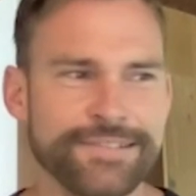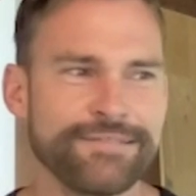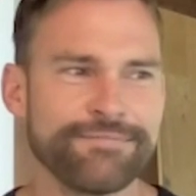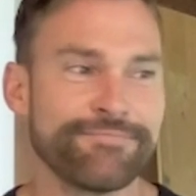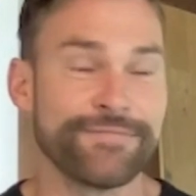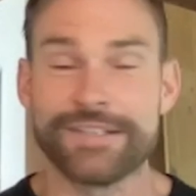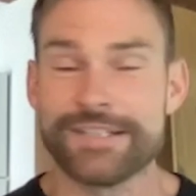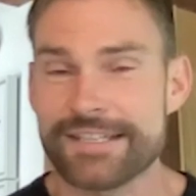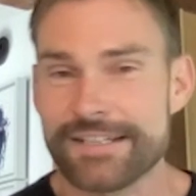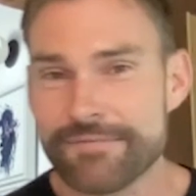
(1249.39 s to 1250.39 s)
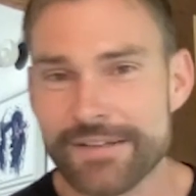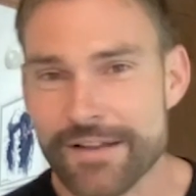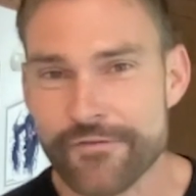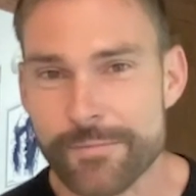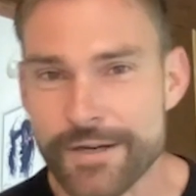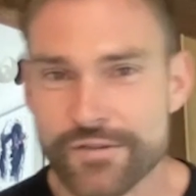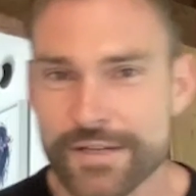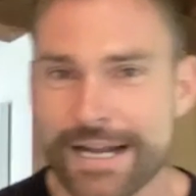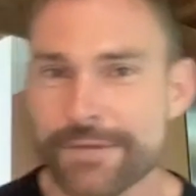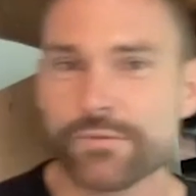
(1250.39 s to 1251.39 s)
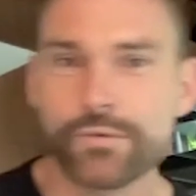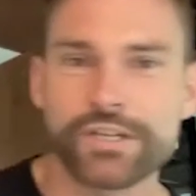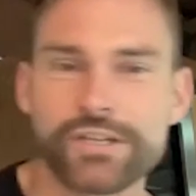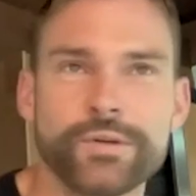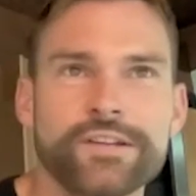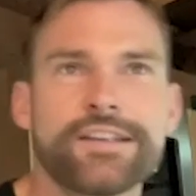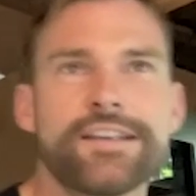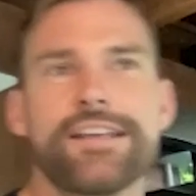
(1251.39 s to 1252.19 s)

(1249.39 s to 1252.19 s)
at least a lot of filmmakers that I was working with.